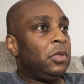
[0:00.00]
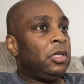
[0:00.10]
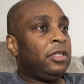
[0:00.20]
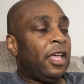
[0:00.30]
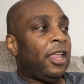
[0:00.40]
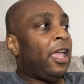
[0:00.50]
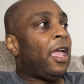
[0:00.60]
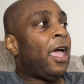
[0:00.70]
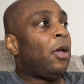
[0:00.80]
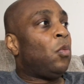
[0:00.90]
that
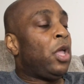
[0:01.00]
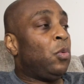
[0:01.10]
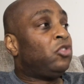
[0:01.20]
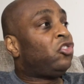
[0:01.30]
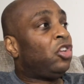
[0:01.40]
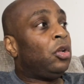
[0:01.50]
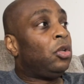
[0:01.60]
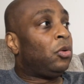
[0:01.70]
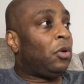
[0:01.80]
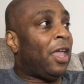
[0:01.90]
AI it would cheer a
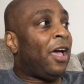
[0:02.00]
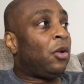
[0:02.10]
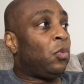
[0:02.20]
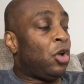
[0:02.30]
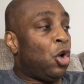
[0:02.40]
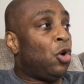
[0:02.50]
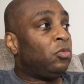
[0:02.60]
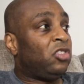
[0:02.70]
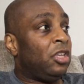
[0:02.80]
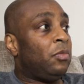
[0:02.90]
little louder when home
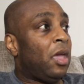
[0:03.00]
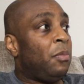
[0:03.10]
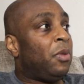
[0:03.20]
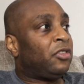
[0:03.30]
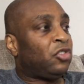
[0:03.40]
team made bucks.